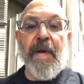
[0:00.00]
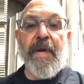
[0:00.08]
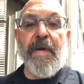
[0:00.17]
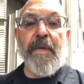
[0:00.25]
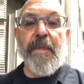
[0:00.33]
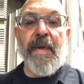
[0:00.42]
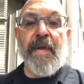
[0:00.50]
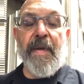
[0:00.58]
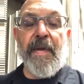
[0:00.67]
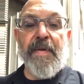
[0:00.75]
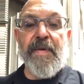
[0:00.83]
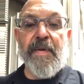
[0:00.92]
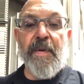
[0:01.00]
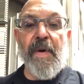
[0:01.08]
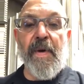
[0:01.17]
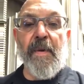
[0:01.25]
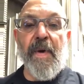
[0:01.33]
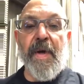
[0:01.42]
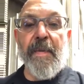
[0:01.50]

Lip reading: I don't mean this the wrong way,